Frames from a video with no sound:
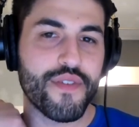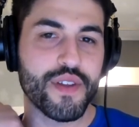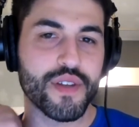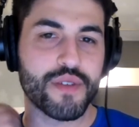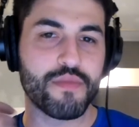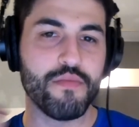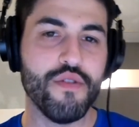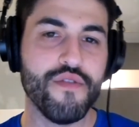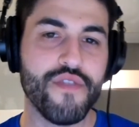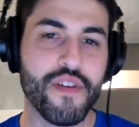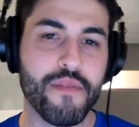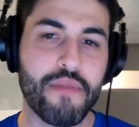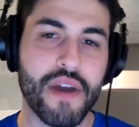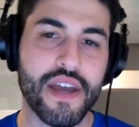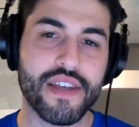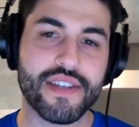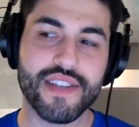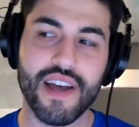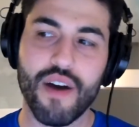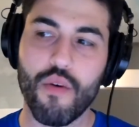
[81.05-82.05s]
this movie
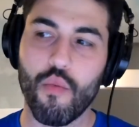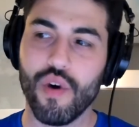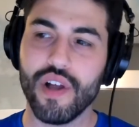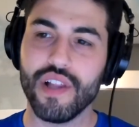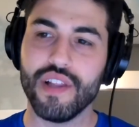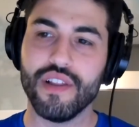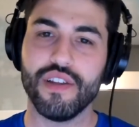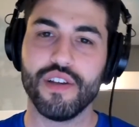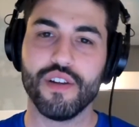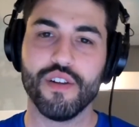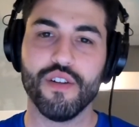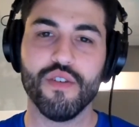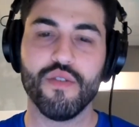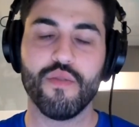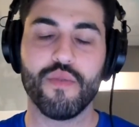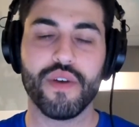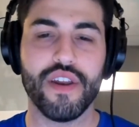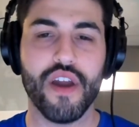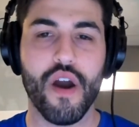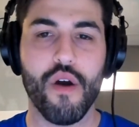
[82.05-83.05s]
based on what little
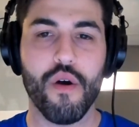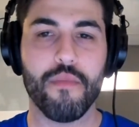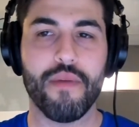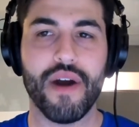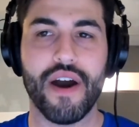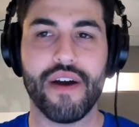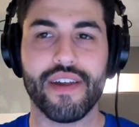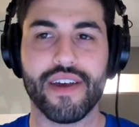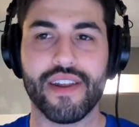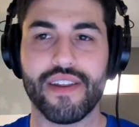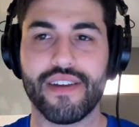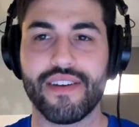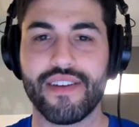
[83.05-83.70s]
we know about it?